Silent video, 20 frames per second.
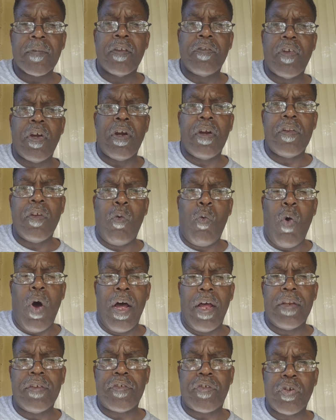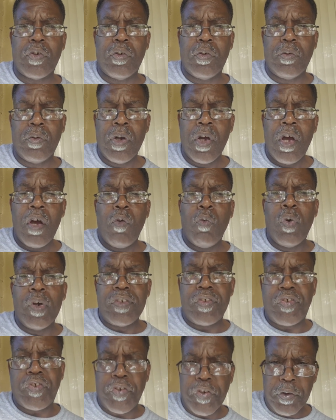They're the ones who
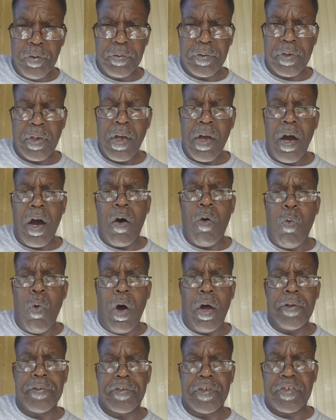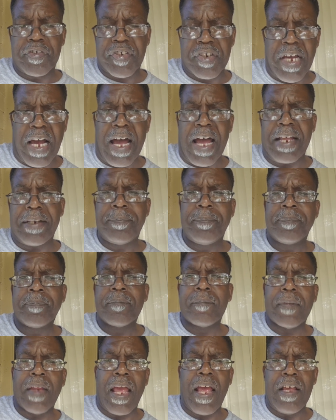would shoot a Walter Scott
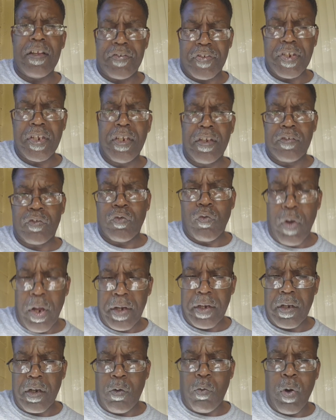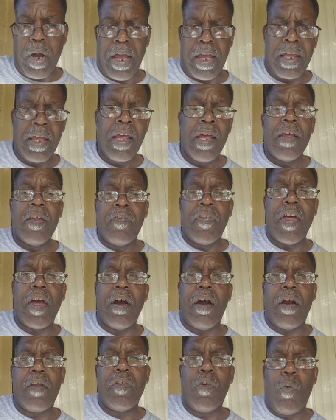as he is running away.
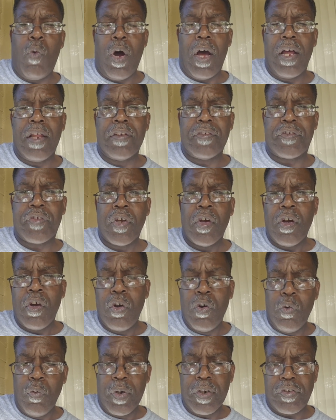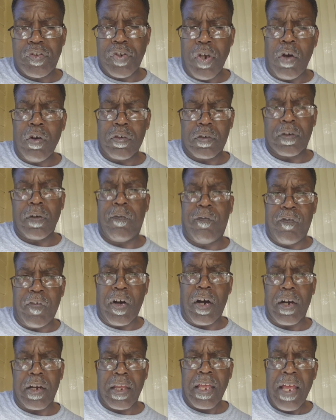They are the ones who would choke the
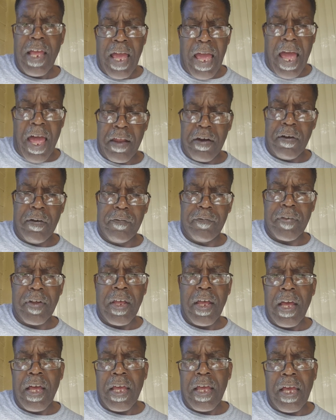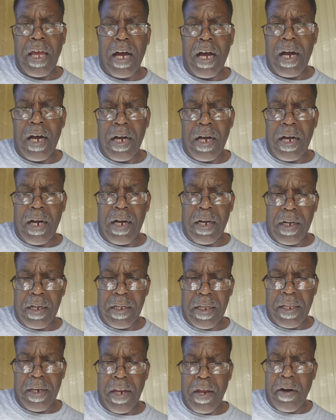fuck out of
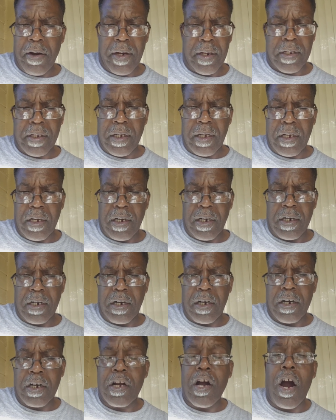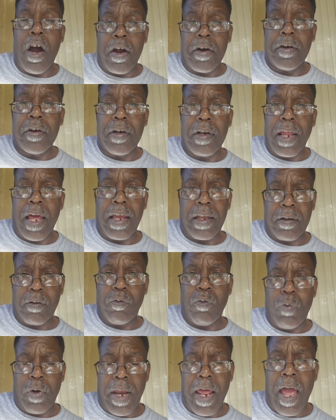an Eric Garner, like
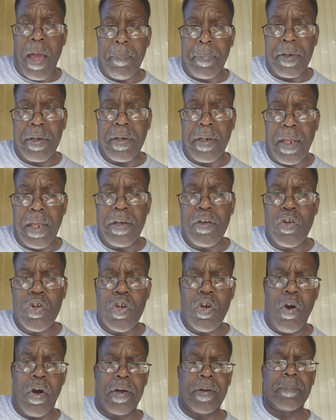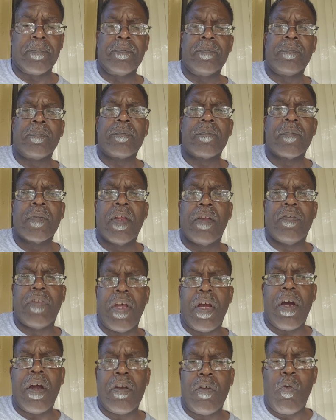what happened in New York.
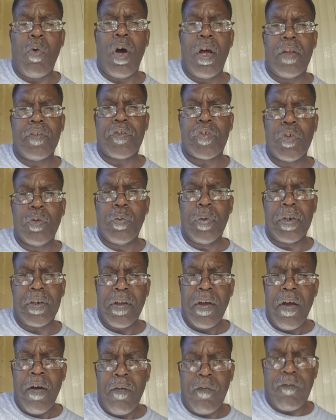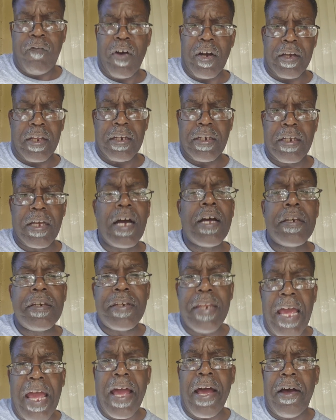They are the ones who would fucking
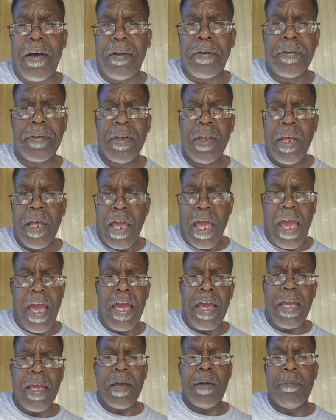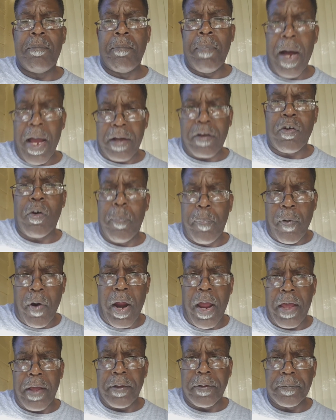gun down a Michael
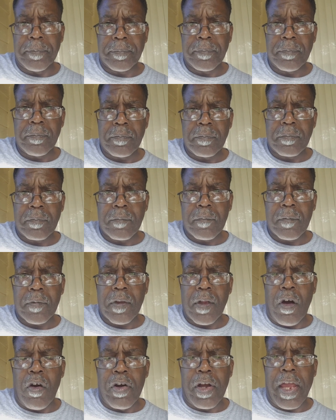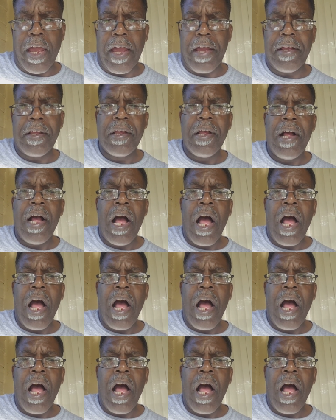Brown. Okay?